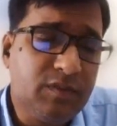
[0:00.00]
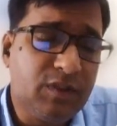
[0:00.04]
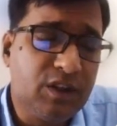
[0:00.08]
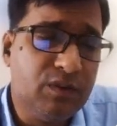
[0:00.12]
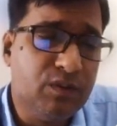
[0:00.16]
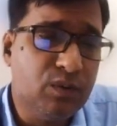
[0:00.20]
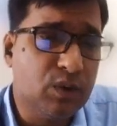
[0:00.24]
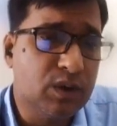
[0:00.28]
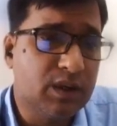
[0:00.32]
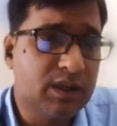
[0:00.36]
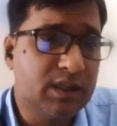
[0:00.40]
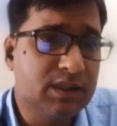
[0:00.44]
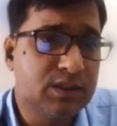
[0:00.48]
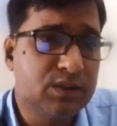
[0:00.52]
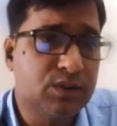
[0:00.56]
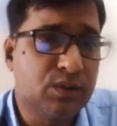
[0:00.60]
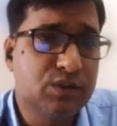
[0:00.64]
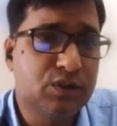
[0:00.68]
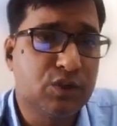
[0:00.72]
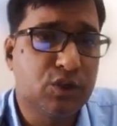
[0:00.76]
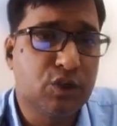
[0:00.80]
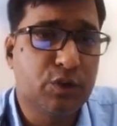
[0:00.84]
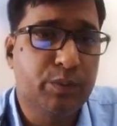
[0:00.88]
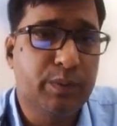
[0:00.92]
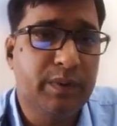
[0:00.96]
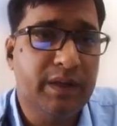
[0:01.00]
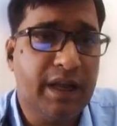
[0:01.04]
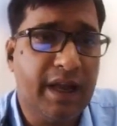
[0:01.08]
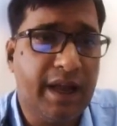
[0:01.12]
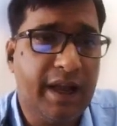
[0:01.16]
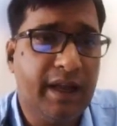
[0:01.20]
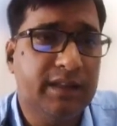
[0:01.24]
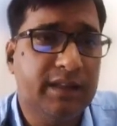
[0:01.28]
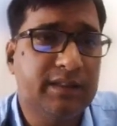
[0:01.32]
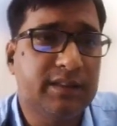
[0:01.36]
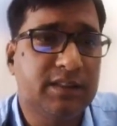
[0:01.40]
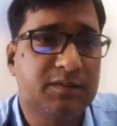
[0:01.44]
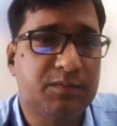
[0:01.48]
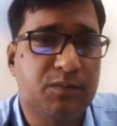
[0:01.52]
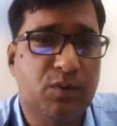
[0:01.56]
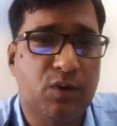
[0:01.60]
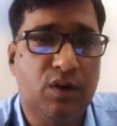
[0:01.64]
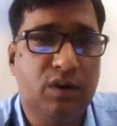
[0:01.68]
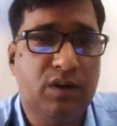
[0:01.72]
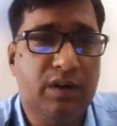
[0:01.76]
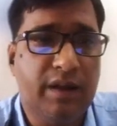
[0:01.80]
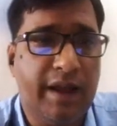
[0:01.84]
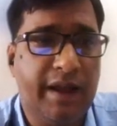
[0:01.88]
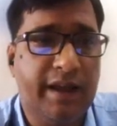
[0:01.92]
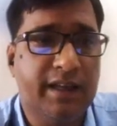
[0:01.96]
voltage source, should be as
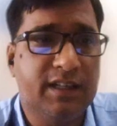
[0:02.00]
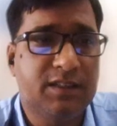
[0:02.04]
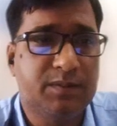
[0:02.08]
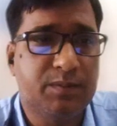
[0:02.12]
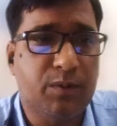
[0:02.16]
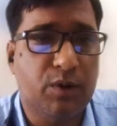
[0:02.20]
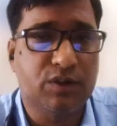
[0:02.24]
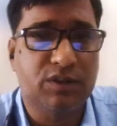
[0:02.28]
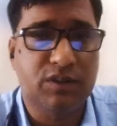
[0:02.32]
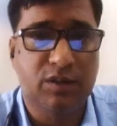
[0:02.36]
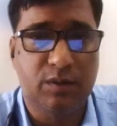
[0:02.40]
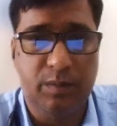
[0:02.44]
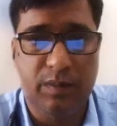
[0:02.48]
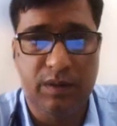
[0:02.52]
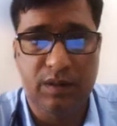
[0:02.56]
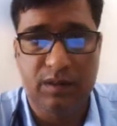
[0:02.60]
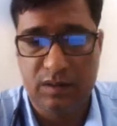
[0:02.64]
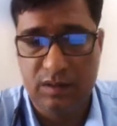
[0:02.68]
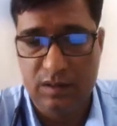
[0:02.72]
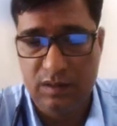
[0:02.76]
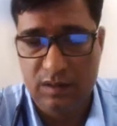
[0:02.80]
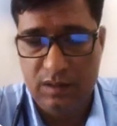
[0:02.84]
small as possible.